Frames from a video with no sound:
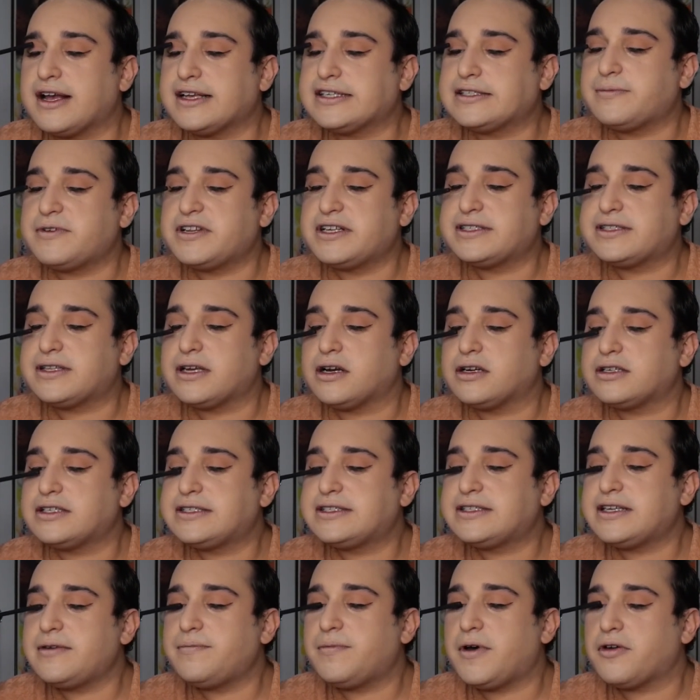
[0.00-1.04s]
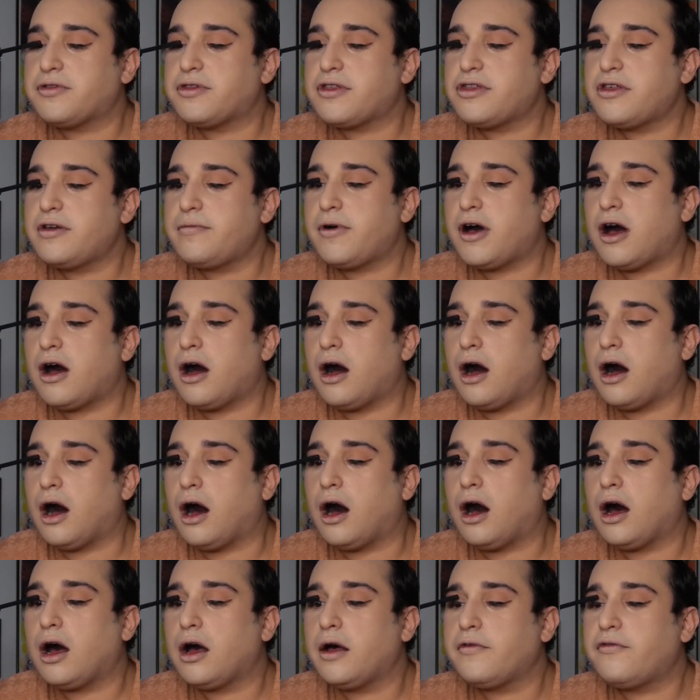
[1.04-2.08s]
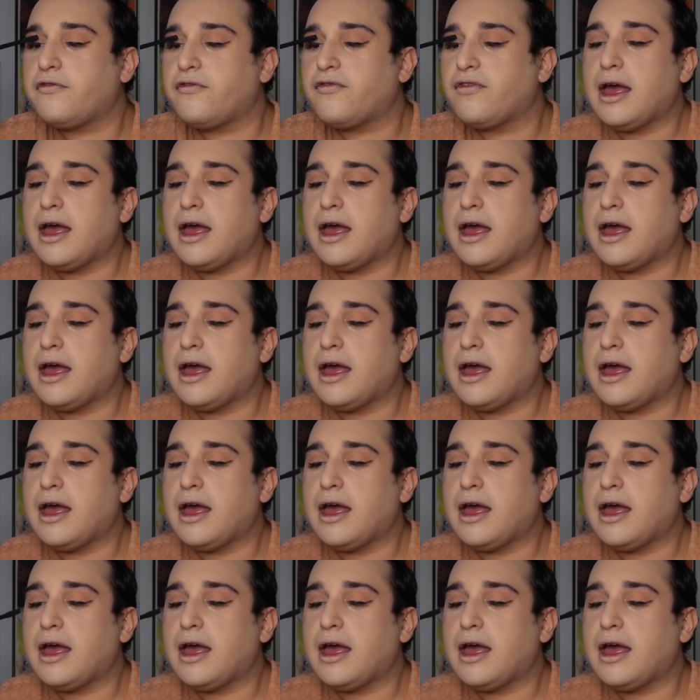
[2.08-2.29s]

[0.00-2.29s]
Esmond is there to see both of them off.